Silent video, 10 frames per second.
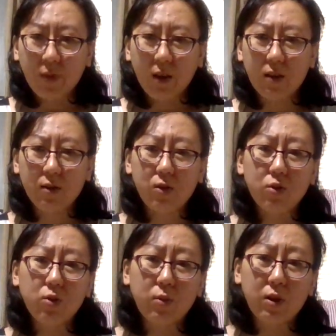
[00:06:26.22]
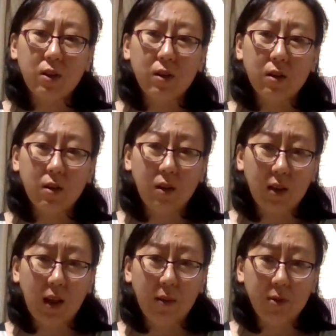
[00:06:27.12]
there's a tumor in
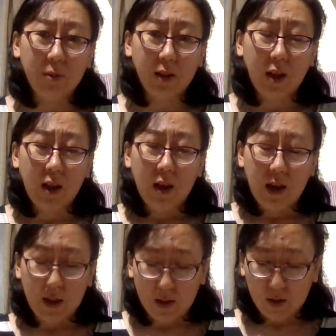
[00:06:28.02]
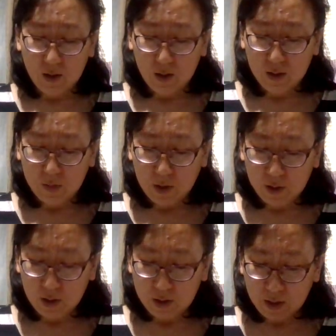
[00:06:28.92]
the abdomen, and
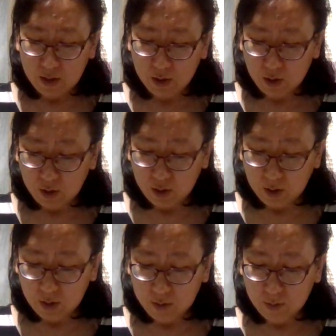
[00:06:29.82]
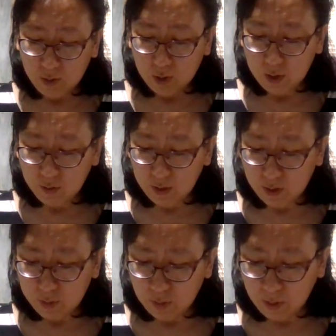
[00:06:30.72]
especially it says here most of it
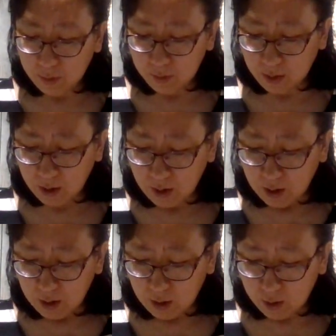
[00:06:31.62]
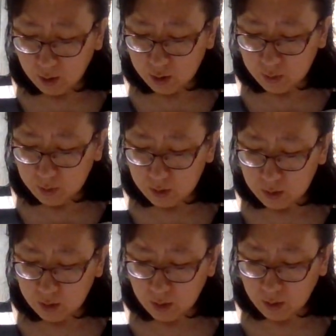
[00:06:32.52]
is probably
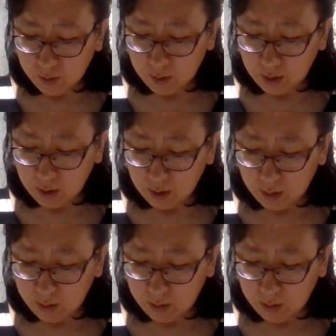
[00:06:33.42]
enlargement of the